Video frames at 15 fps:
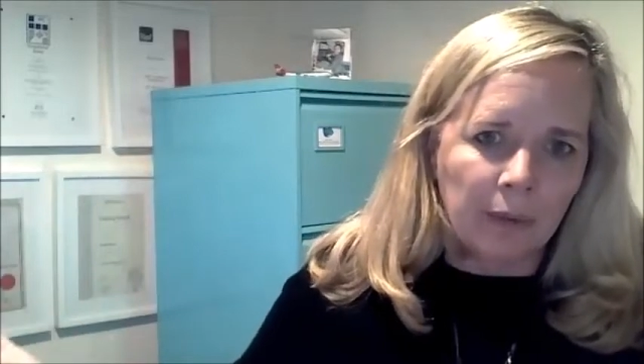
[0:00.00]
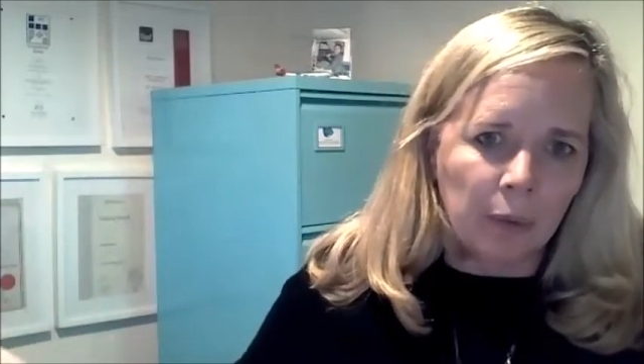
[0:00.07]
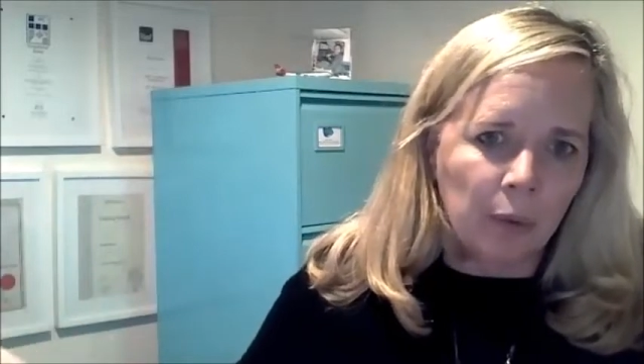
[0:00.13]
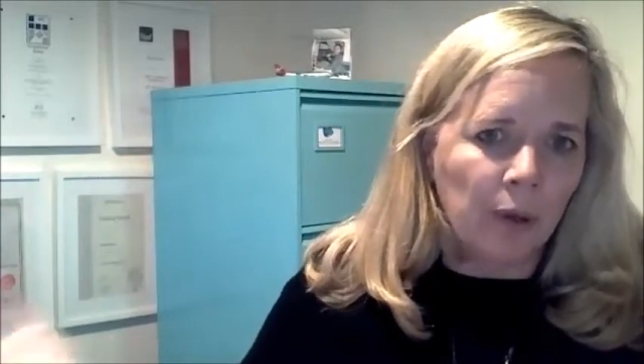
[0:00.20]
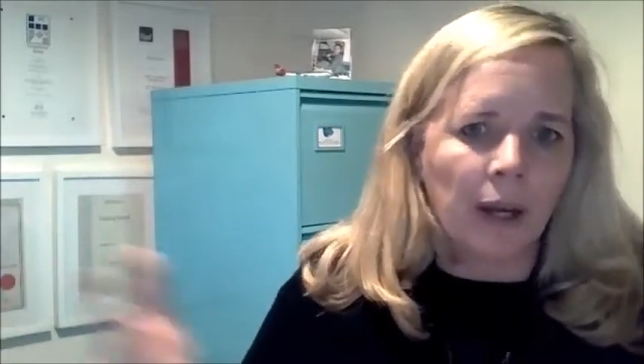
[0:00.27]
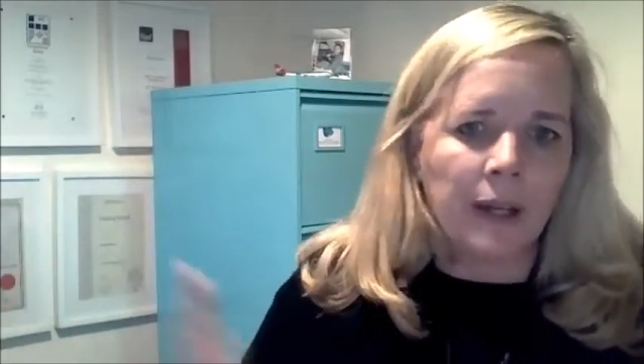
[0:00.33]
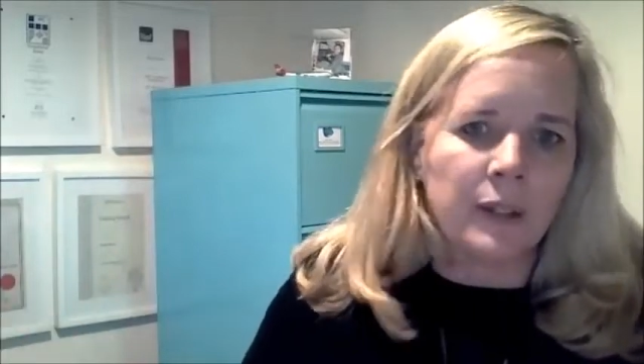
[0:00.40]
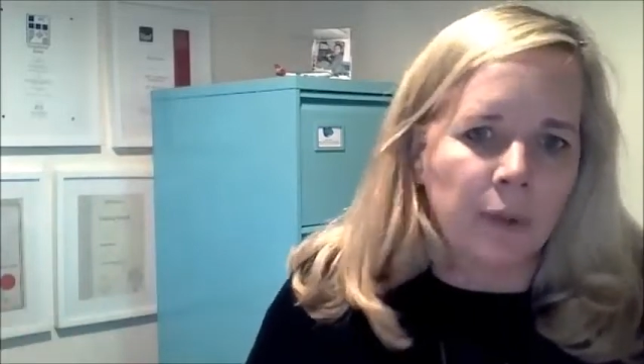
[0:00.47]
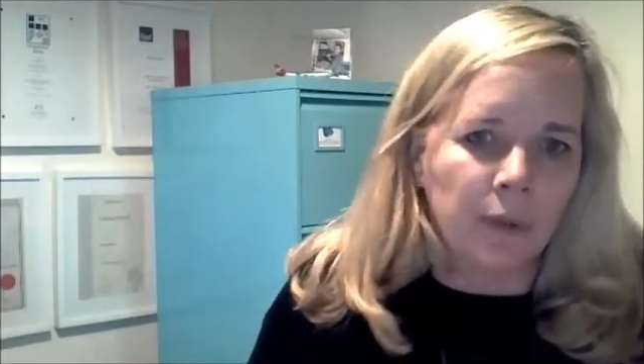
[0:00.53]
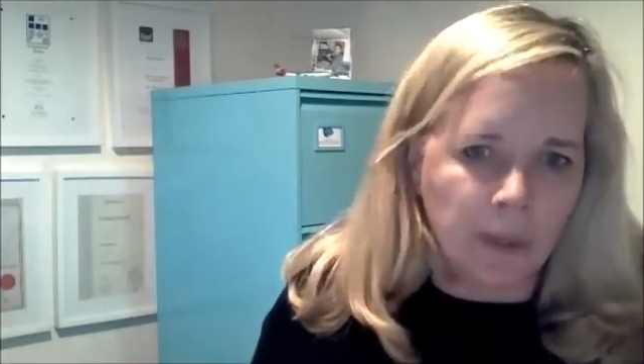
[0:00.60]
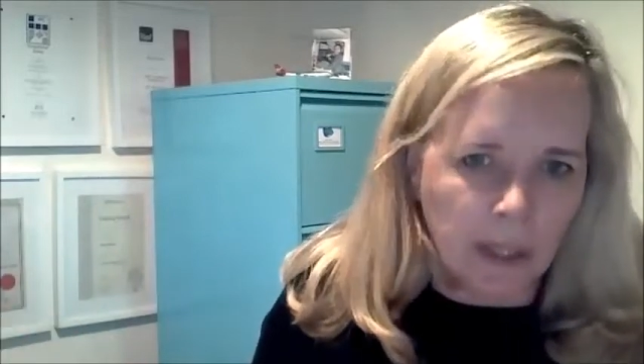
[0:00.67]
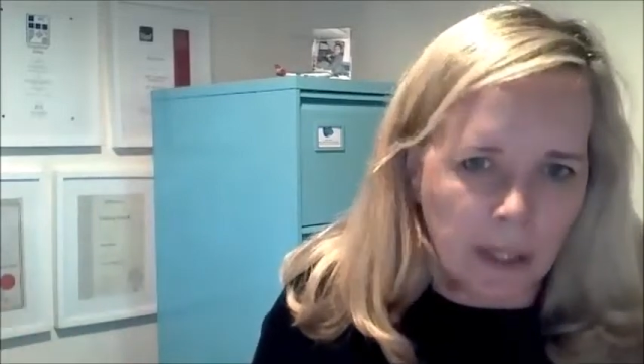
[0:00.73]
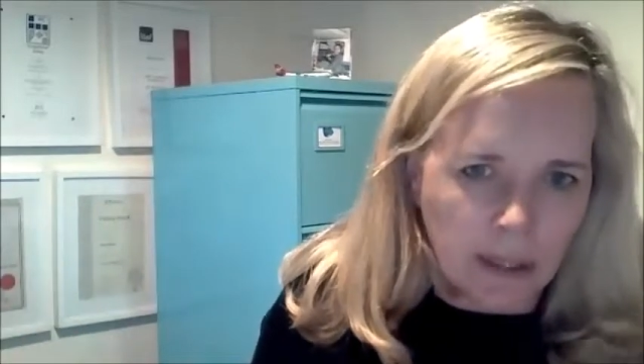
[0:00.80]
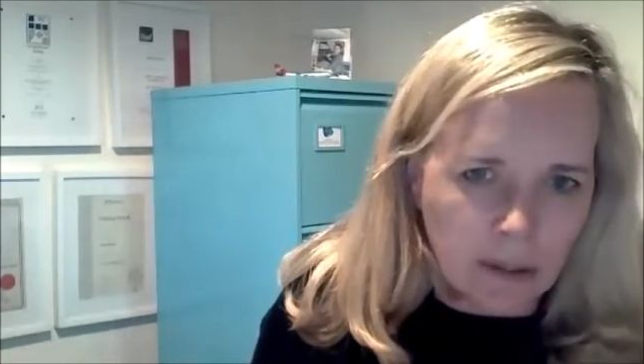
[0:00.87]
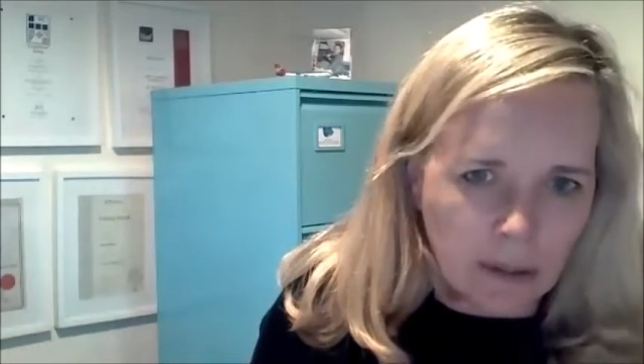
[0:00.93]
what I don't
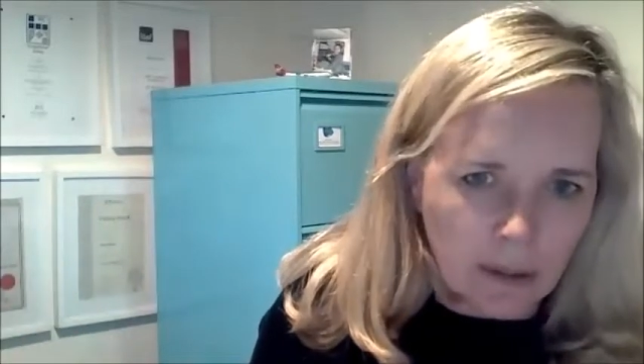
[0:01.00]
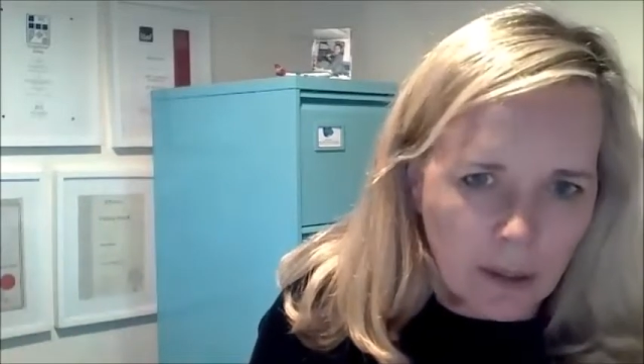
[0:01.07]
need.